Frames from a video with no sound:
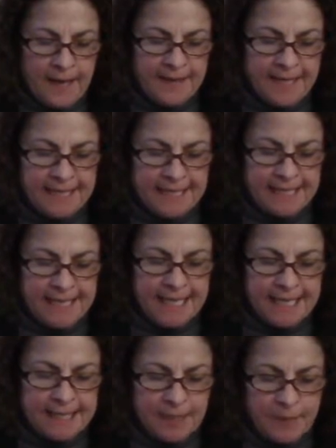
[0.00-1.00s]
that this
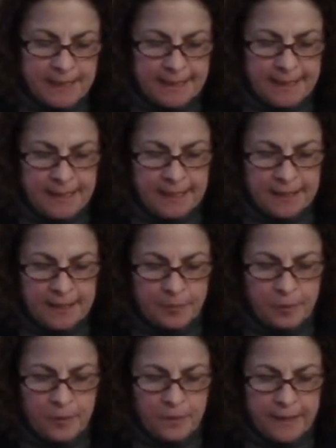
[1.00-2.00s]
intimacy is
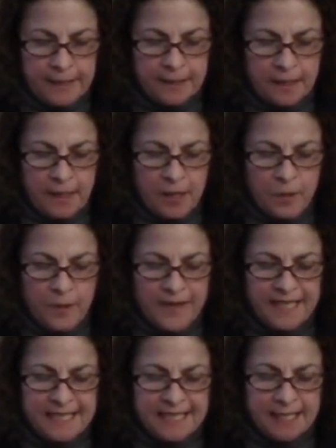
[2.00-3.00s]
deployed,
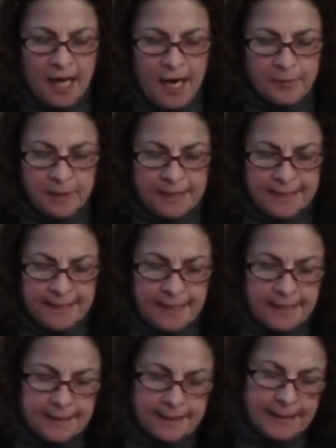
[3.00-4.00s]
with its
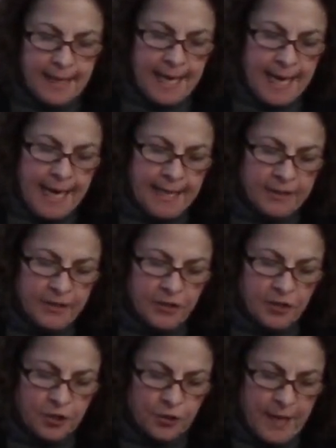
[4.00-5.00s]
timelessness and
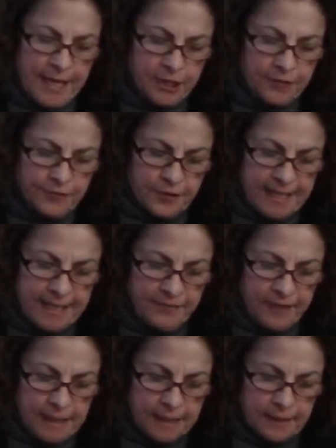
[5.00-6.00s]
its strange
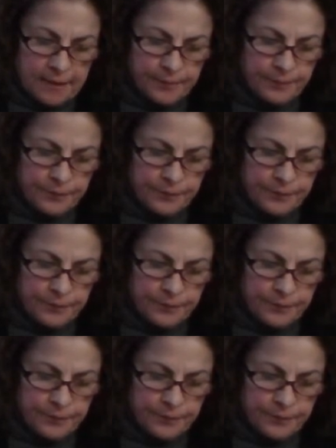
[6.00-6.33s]
forgiveness.